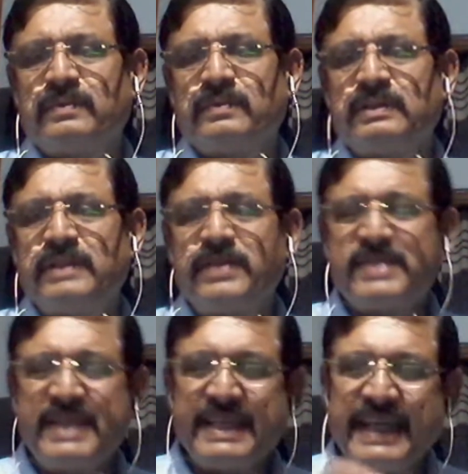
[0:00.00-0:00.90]
there was
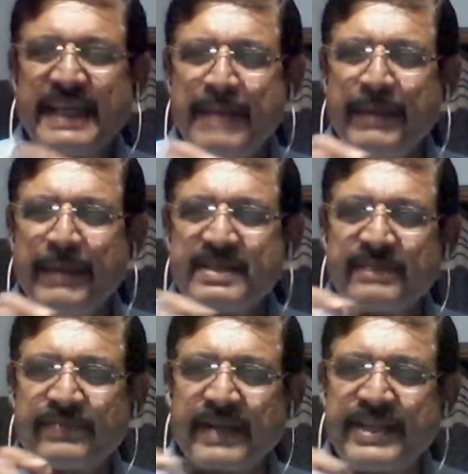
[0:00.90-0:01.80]
an element of
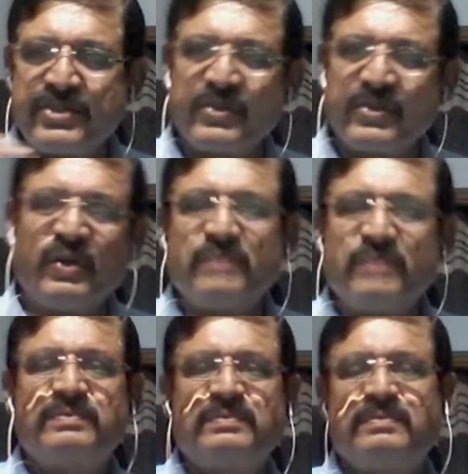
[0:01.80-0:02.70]
right to know
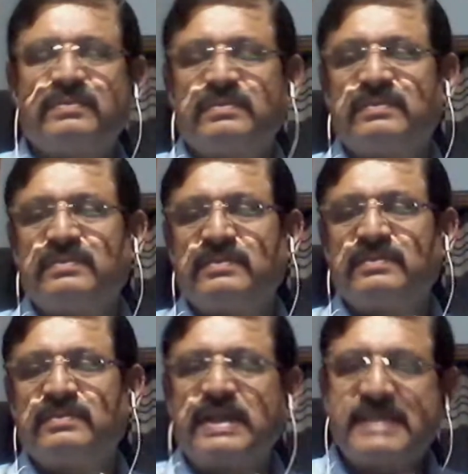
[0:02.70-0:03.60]

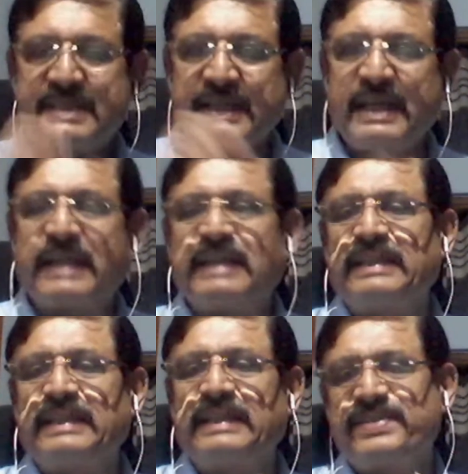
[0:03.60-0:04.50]
was
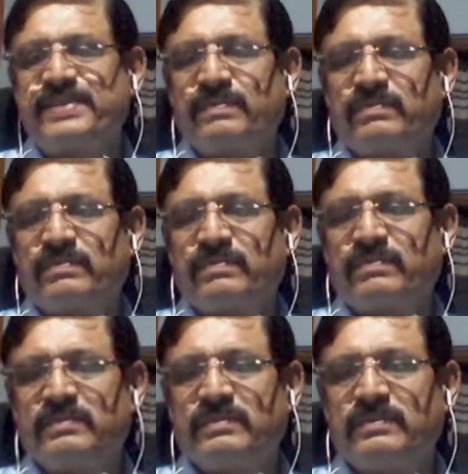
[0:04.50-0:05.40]
recognized,
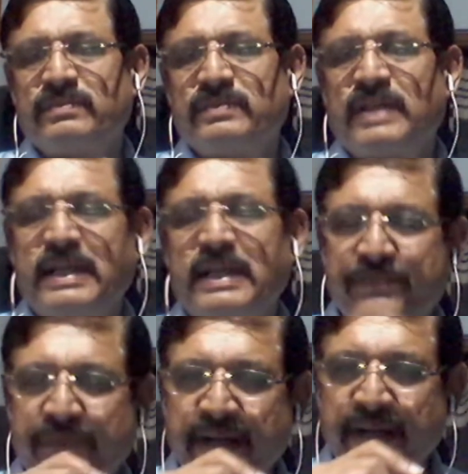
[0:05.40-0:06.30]
and the
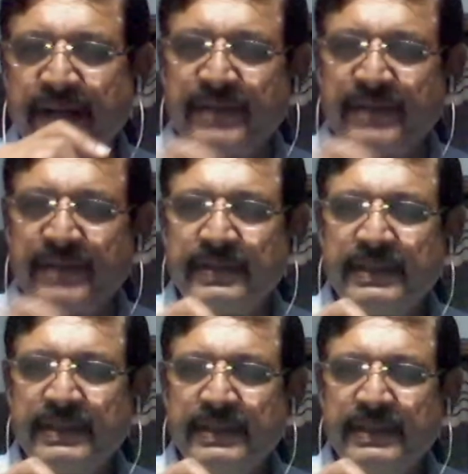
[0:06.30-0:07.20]
freedom of
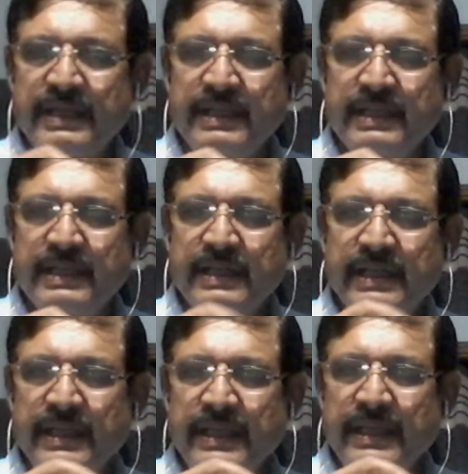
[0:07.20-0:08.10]

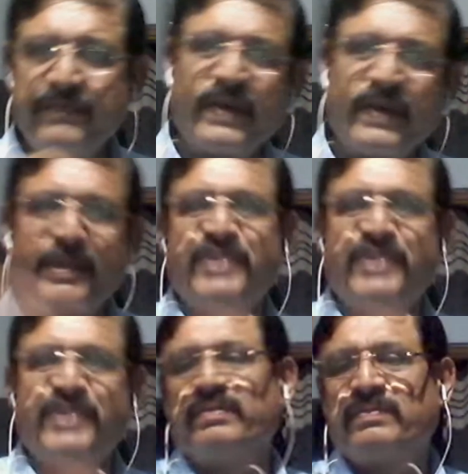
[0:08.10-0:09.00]

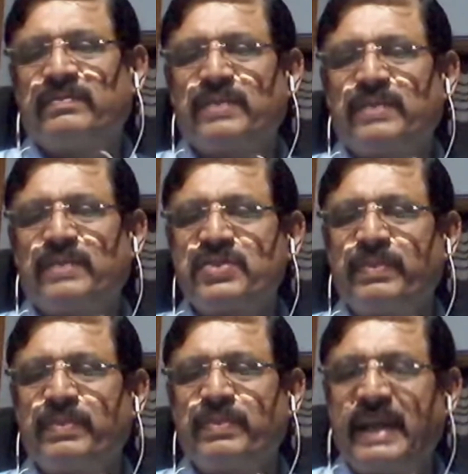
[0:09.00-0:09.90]
information was also
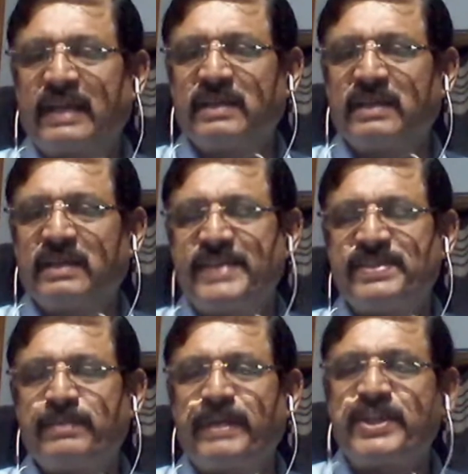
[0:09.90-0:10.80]
being recognized.
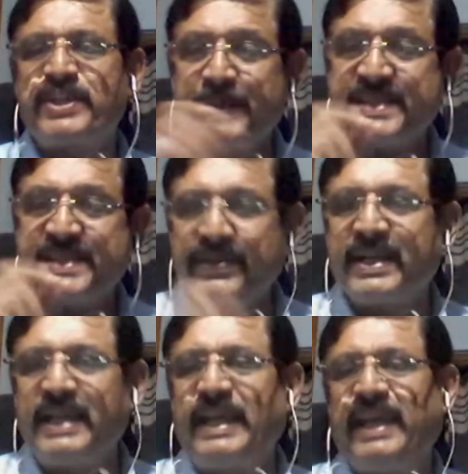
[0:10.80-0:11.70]
But
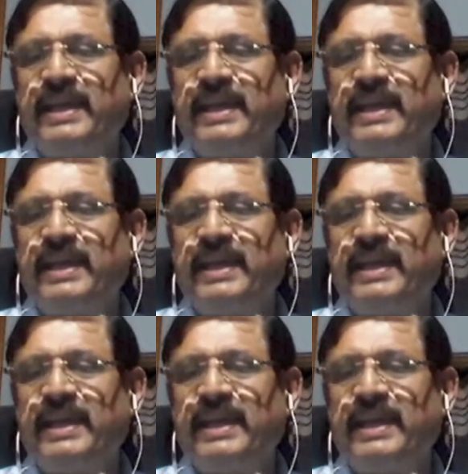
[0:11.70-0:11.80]
specifically